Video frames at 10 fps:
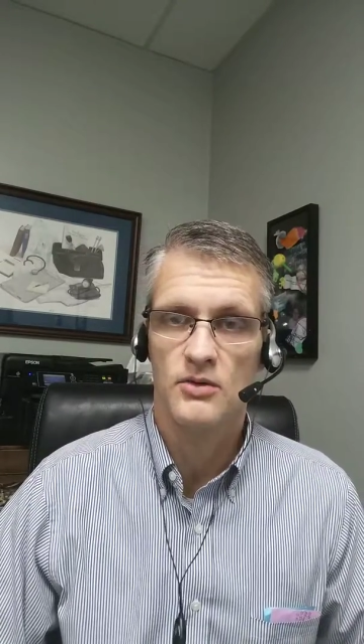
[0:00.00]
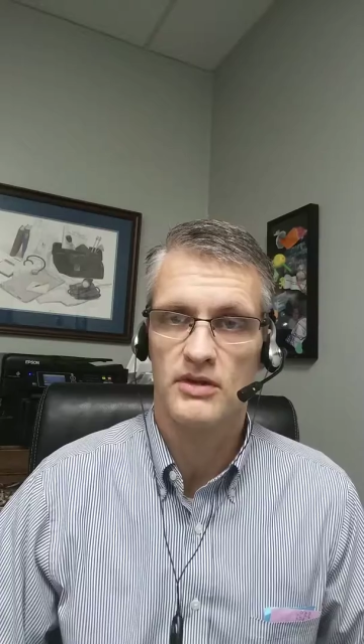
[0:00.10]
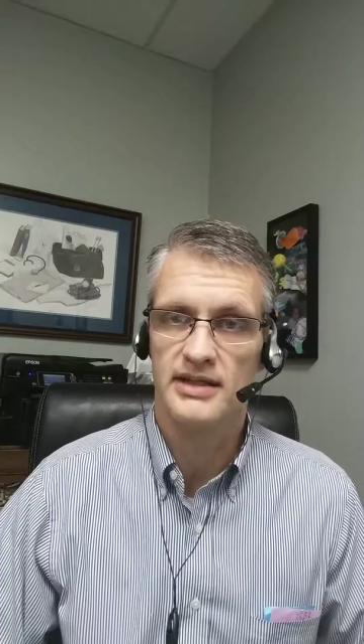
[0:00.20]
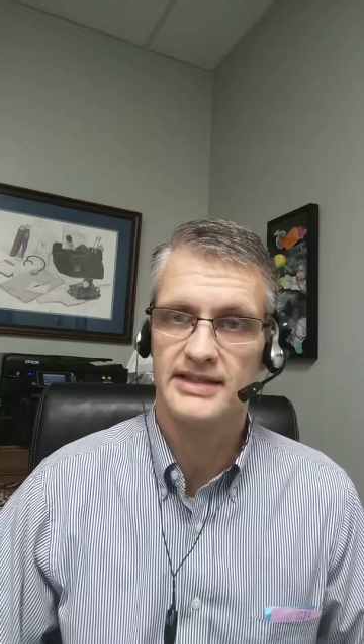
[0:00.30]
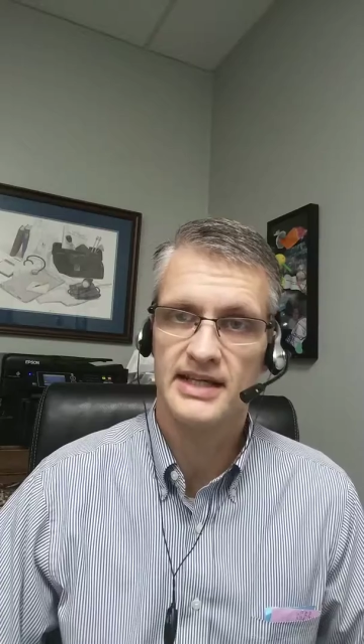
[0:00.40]

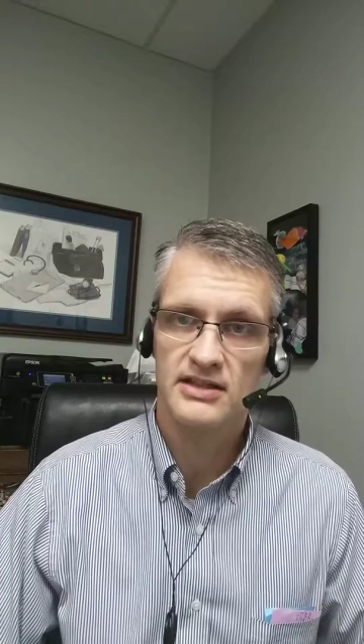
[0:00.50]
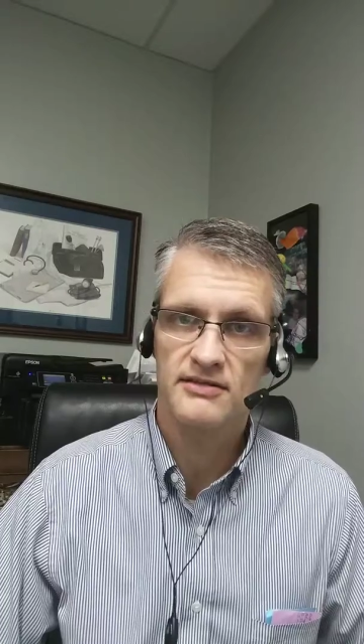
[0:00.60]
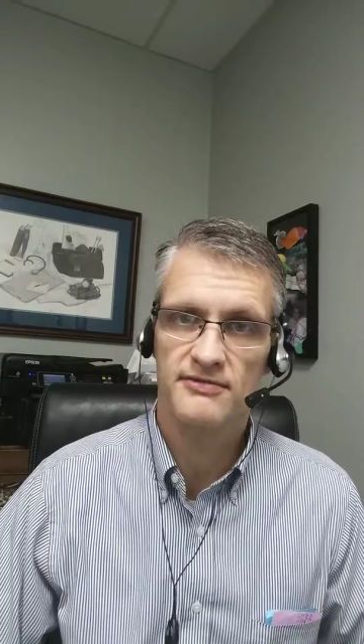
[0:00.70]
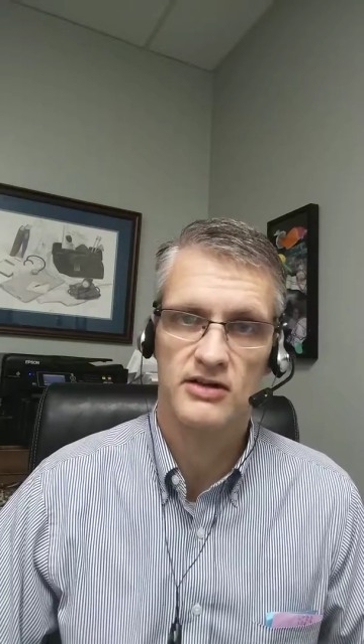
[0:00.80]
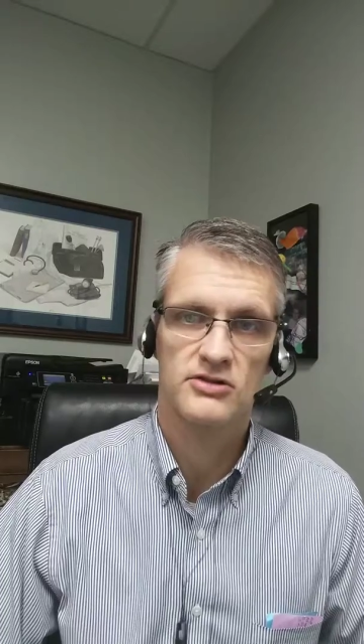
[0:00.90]
with an
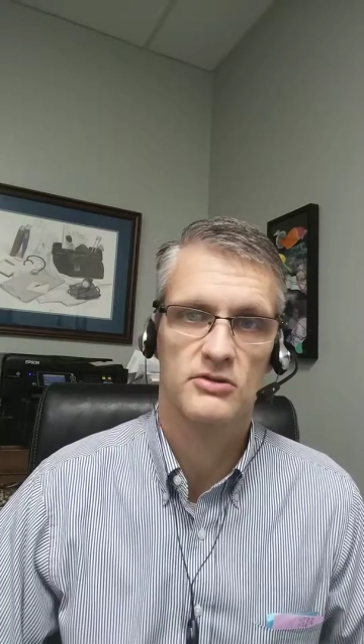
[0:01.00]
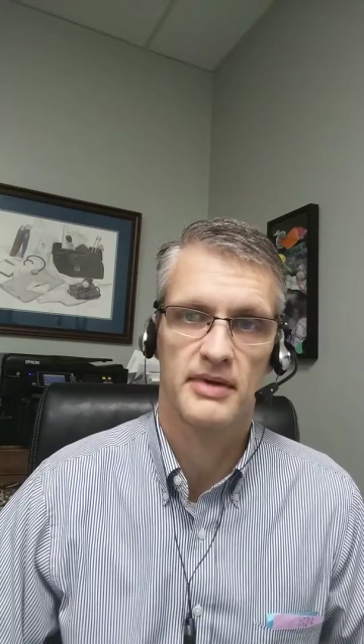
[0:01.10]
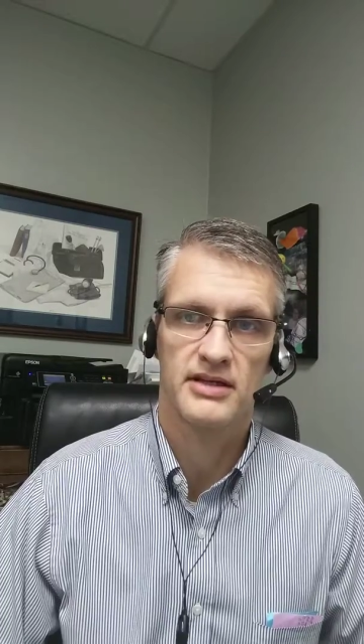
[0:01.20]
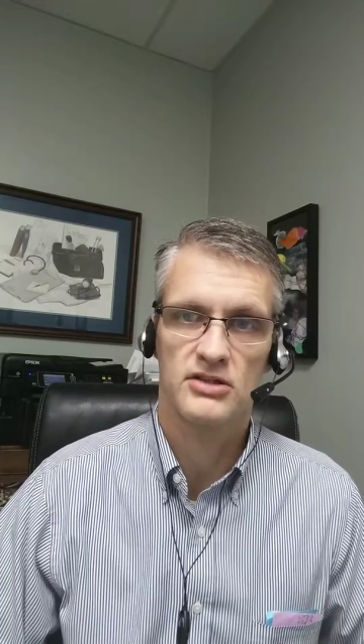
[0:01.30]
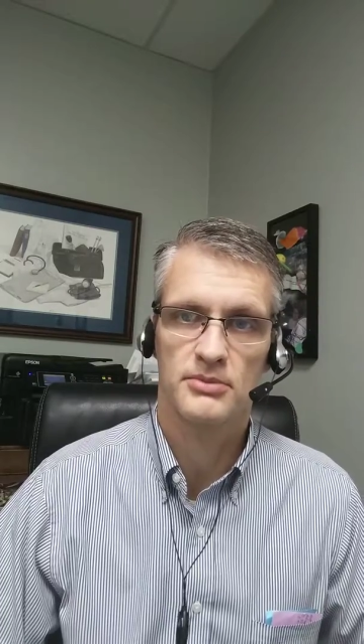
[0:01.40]
intensive functional
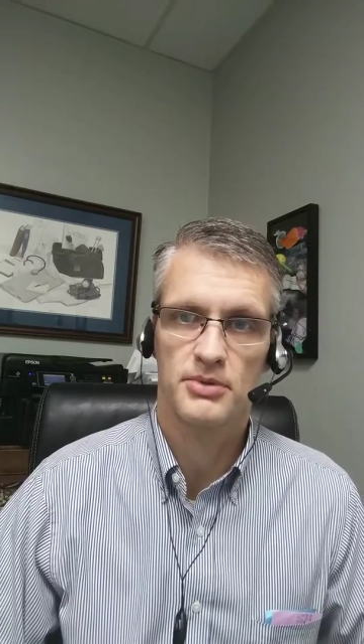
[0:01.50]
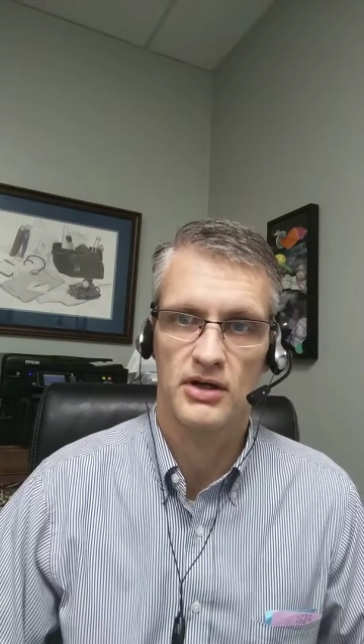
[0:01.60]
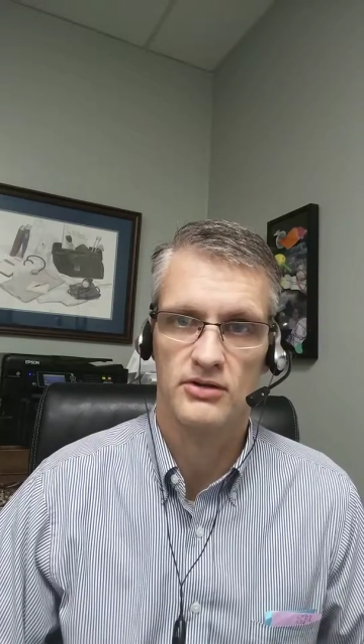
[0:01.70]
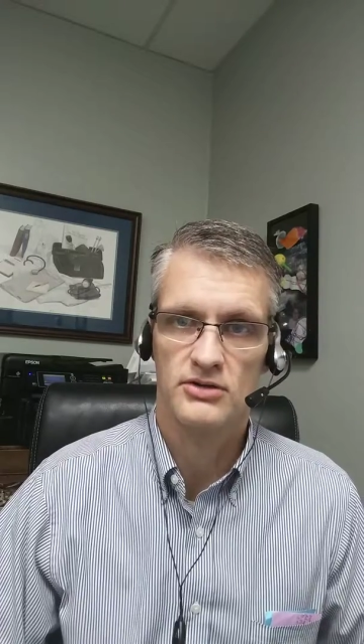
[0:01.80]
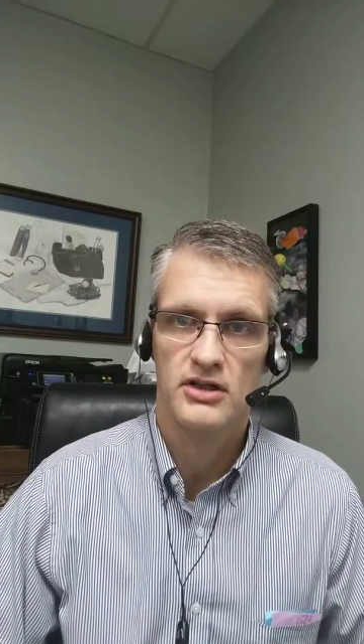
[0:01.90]
medicine
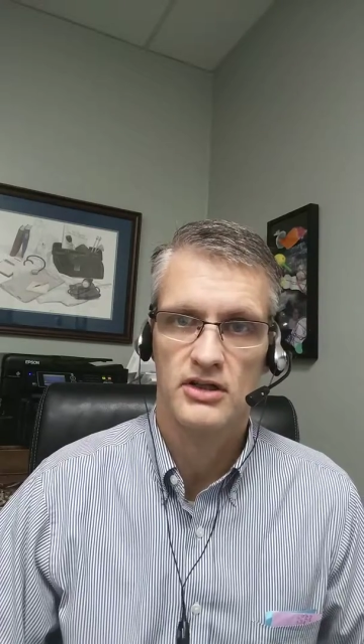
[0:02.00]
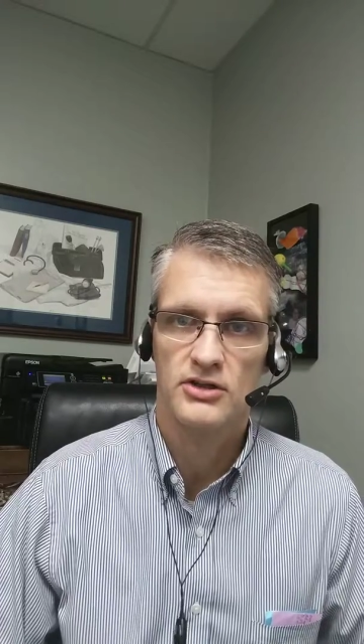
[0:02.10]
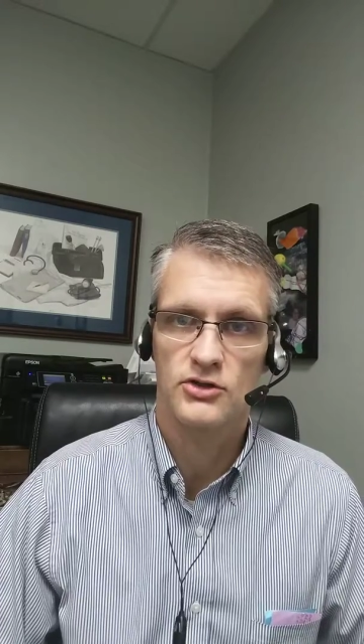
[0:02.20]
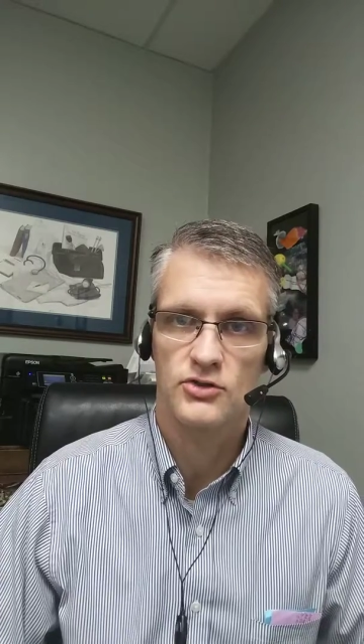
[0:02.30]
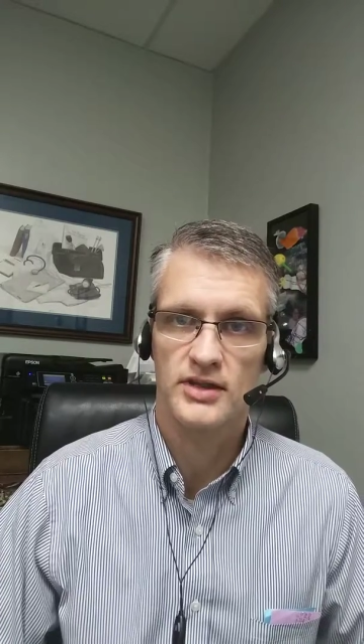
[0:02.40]
approach
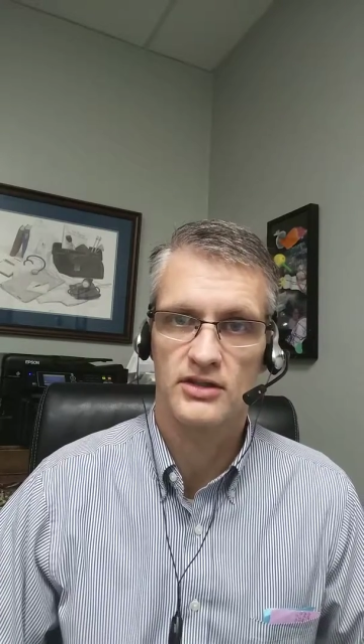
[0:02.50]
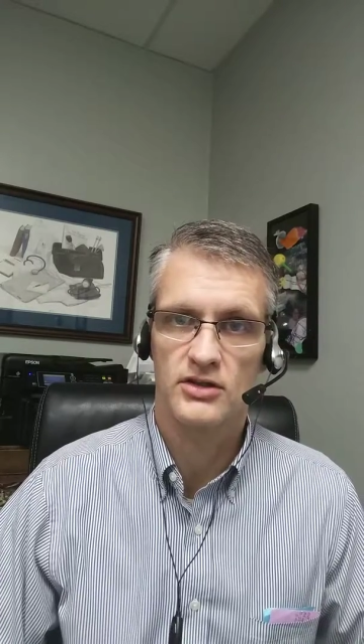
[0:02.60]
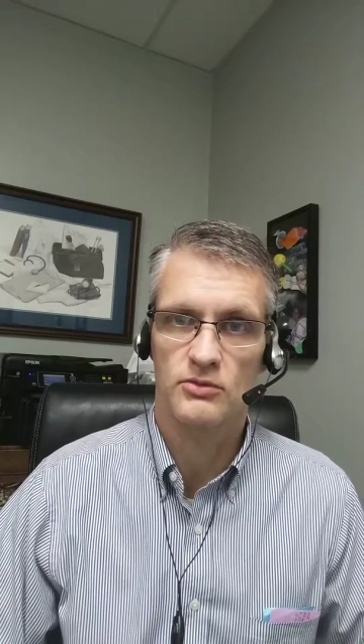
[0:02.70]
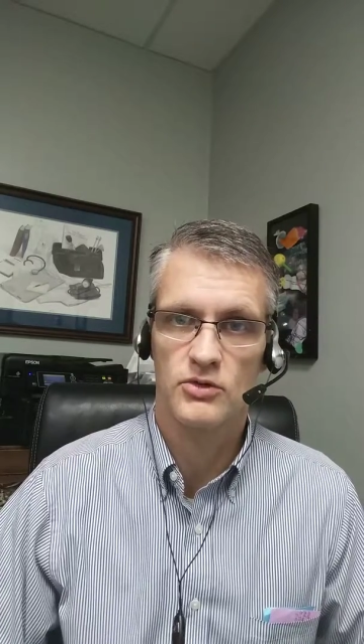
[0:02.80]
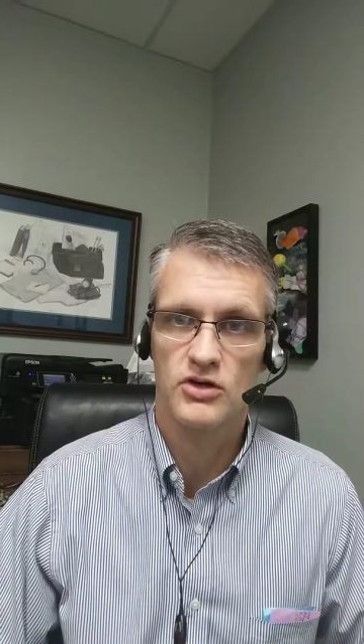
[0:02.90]
to treat
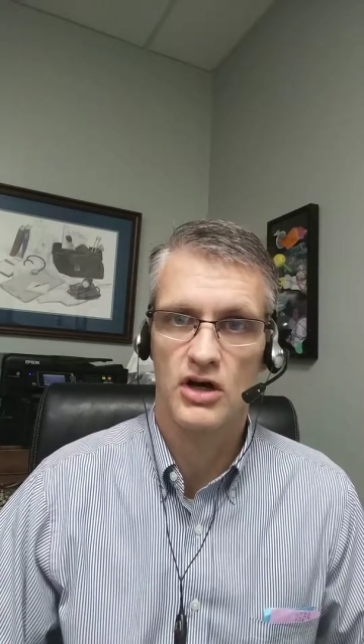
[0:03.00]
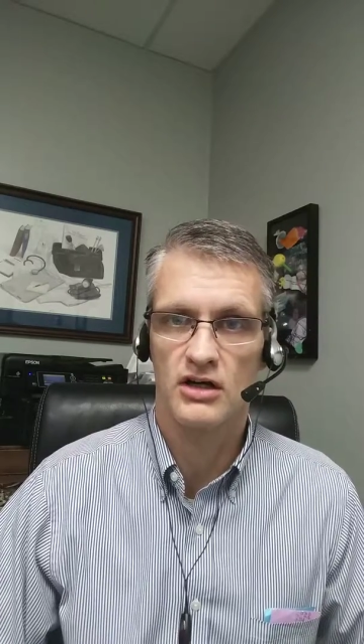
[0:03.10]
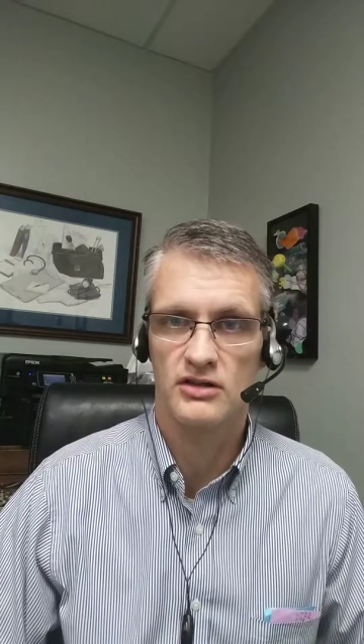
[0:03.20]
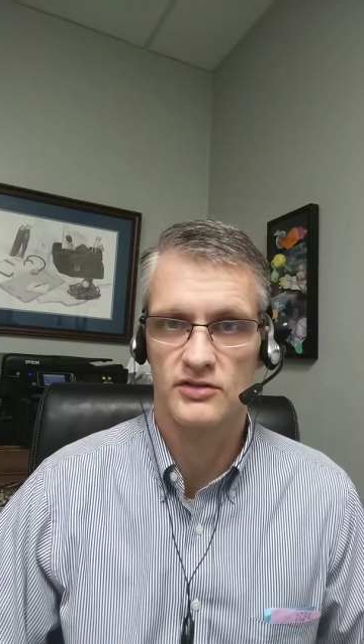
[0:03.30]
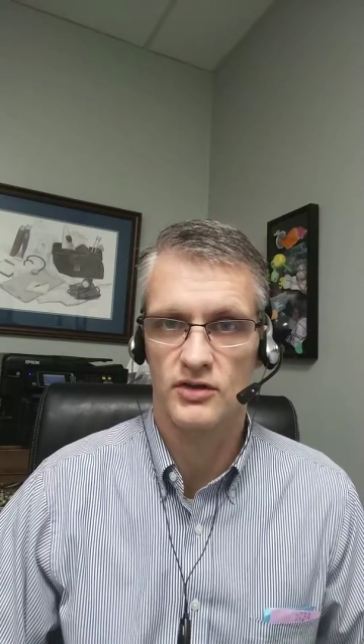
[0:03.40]
the root
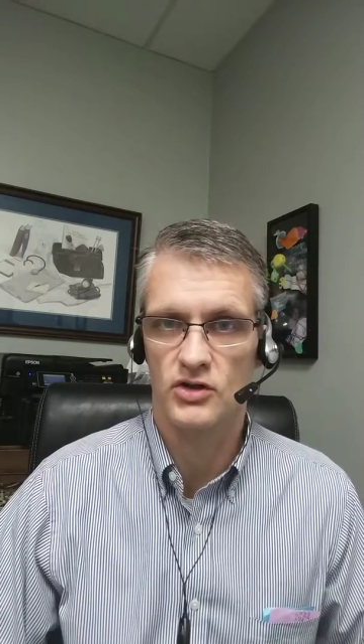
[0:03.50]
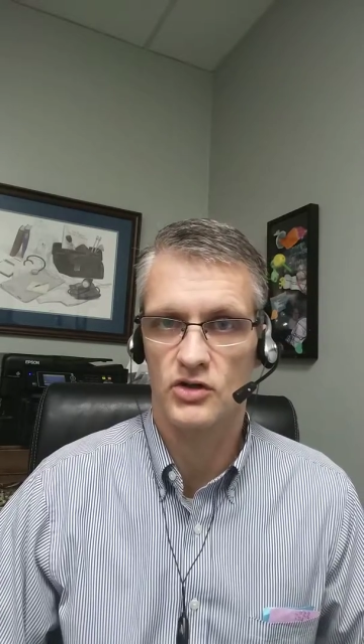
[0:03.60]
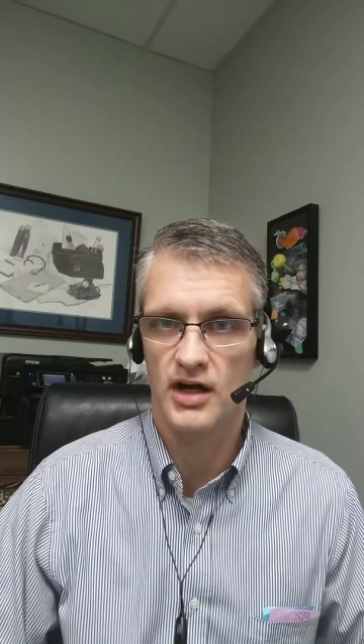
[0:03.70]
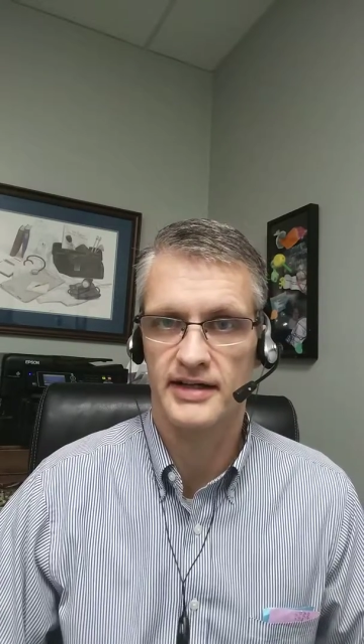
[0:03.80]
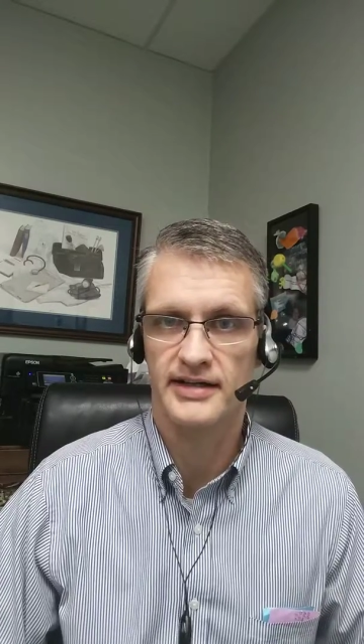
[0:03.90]
cause of your
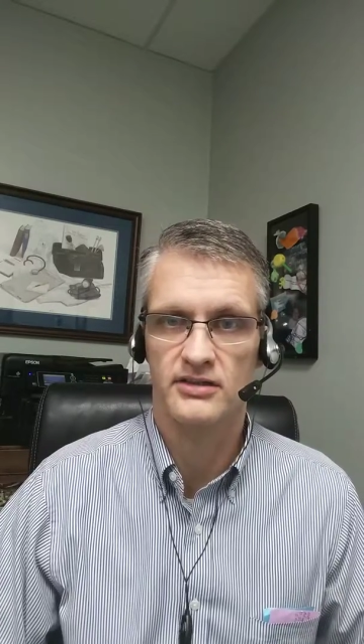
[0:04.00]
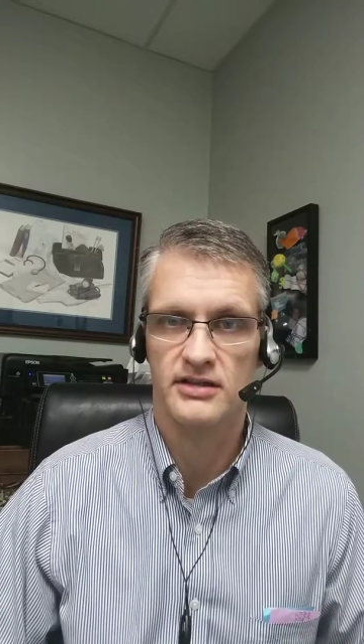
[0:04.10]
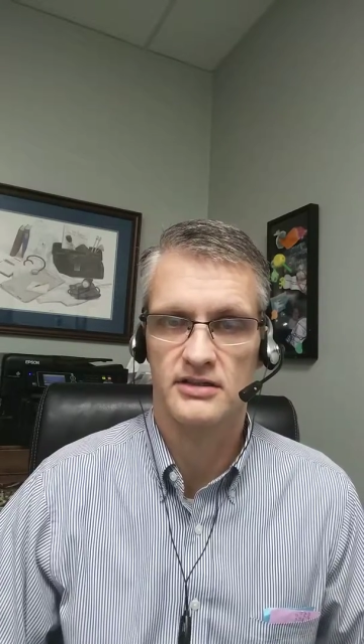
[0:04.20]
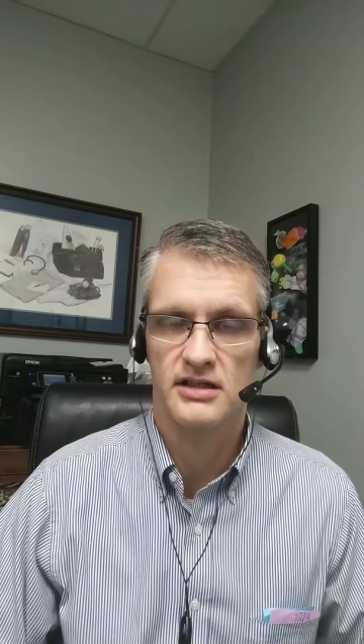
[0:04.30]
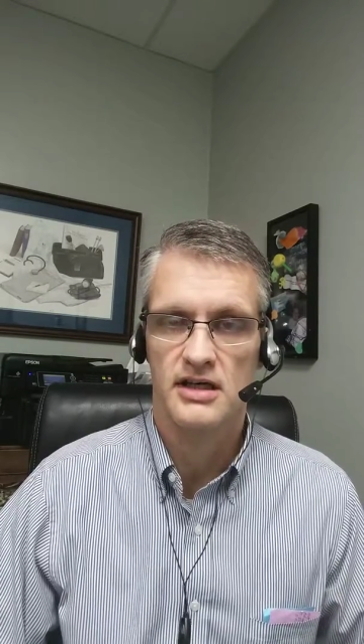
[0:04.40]
chronic
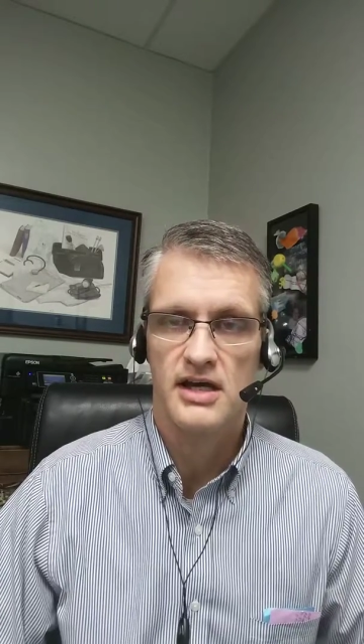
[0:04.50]
illness.